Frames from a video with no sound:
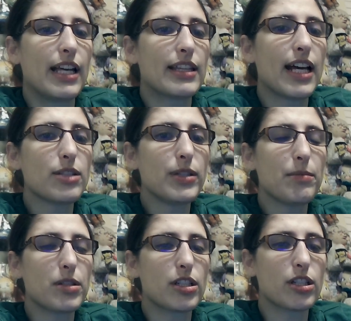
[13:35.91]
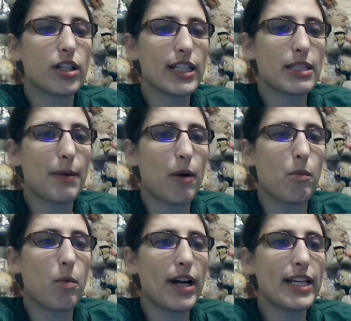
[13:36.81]
That's what I'm curious about.
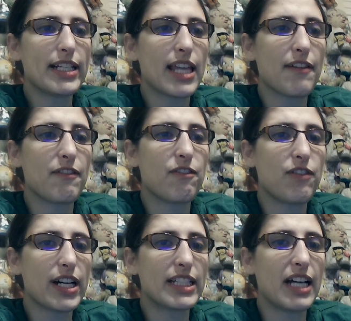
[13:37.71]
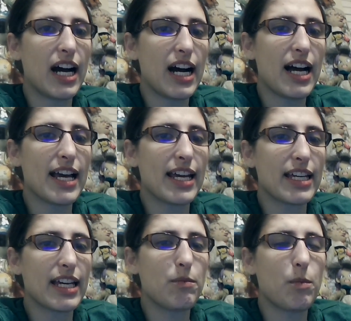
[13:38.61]
What is that fucking eye?
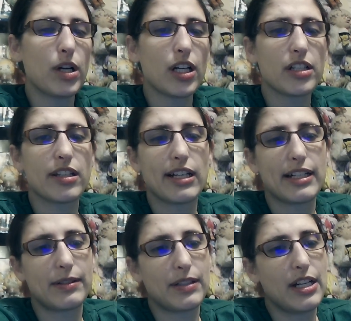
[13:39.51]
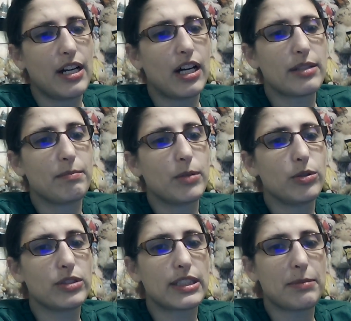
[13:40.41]
And what are the moon
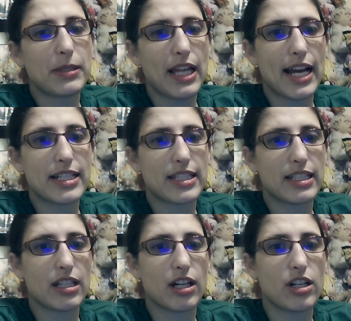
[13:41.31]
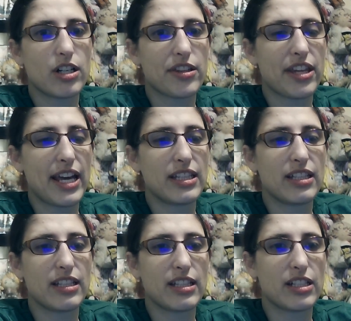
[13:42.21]
symbolizing the Earth
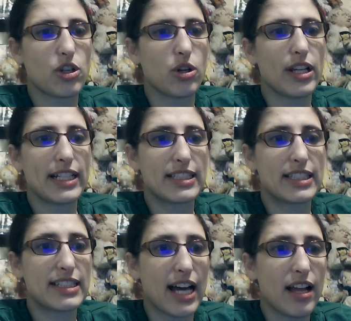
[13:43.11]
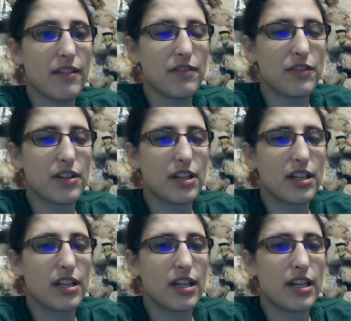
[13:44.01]
and the Adolla itself?
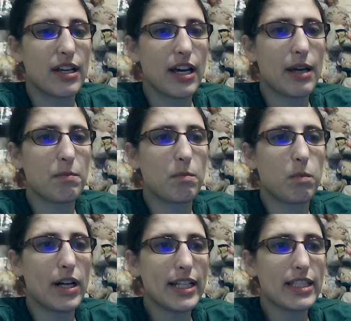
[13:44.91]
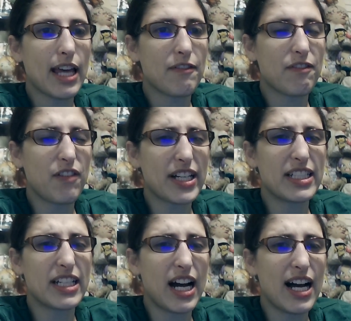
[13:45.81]
And what is that
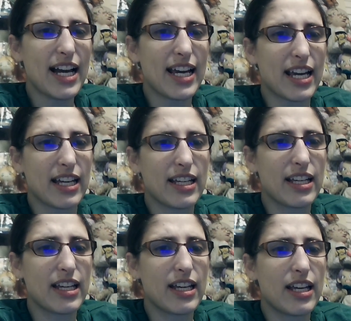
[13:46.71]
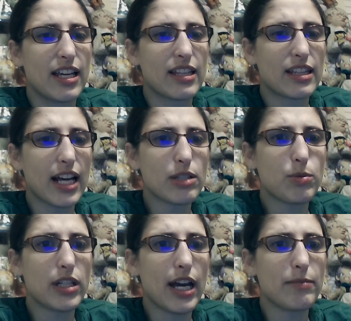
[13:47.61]
fucking eye? That's
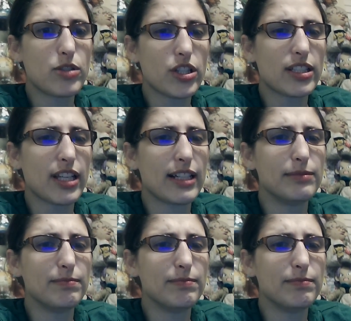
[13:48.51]
what I'm just like,